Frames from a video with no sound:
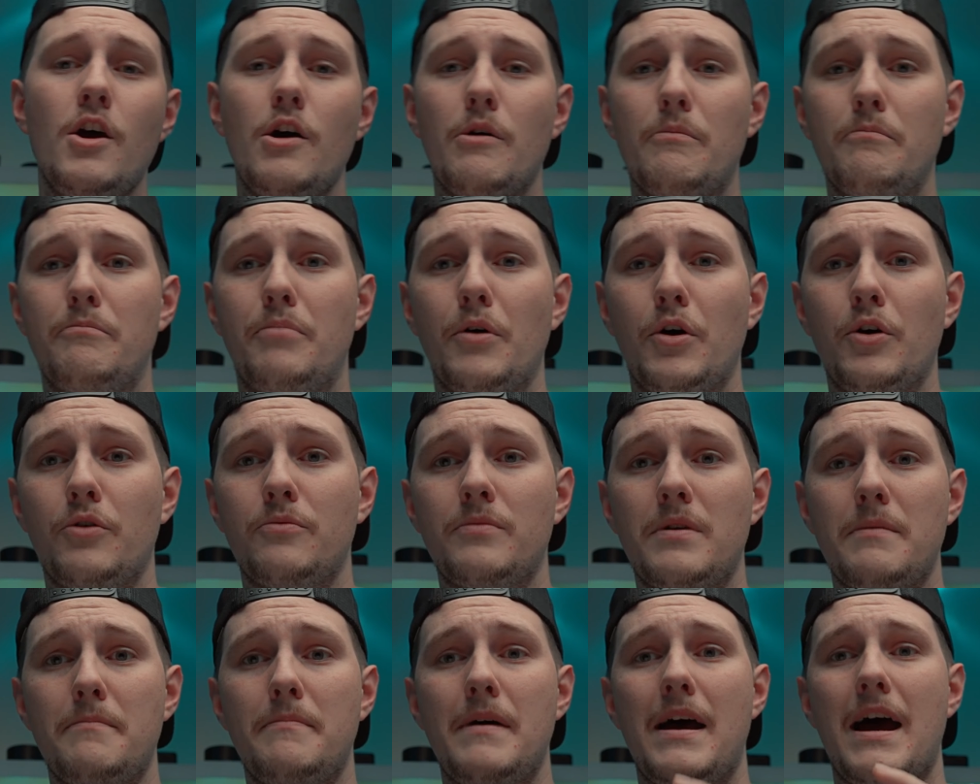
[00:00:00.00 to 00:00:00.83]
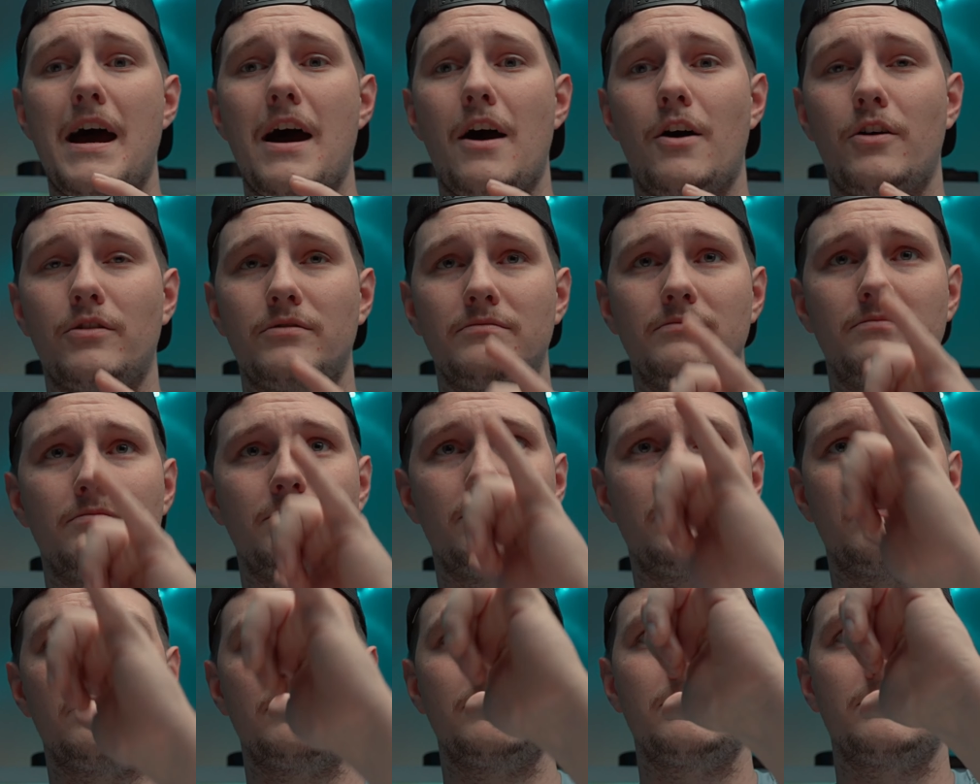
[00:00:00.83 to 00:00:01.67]
boomed about
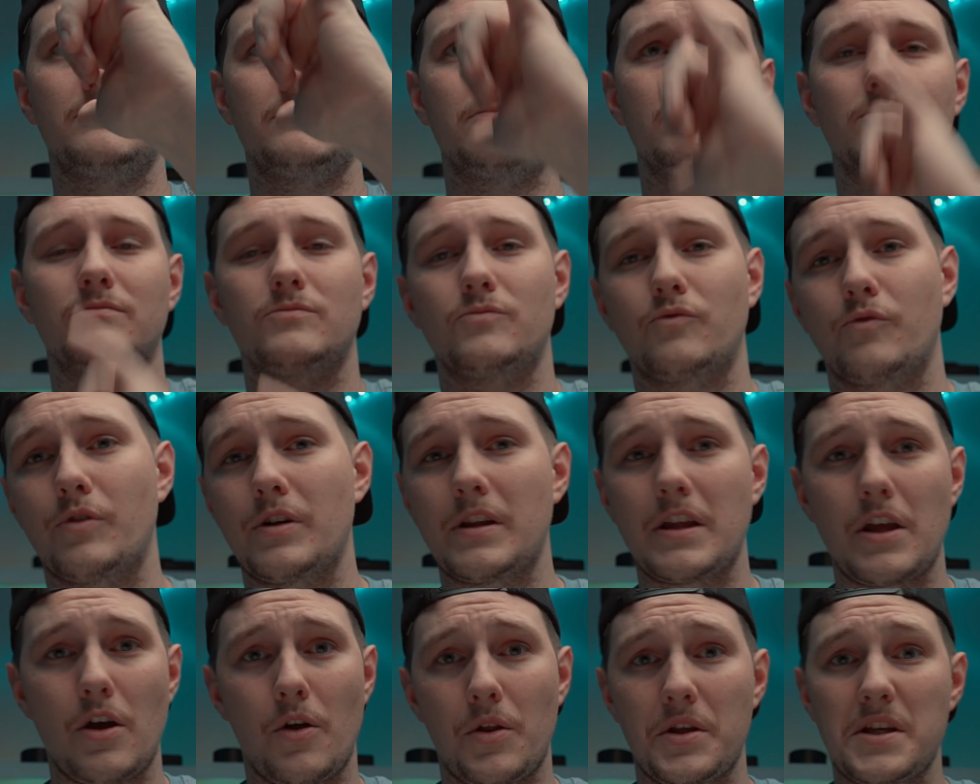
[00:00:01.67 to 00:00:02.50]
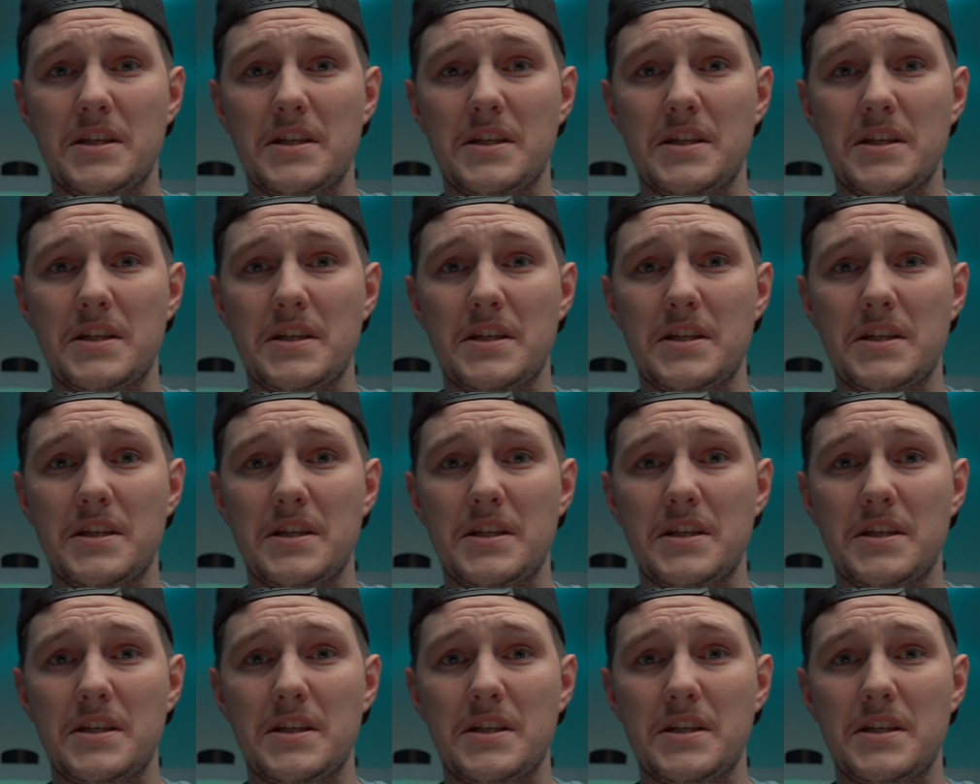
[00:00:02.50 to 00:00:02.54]
really only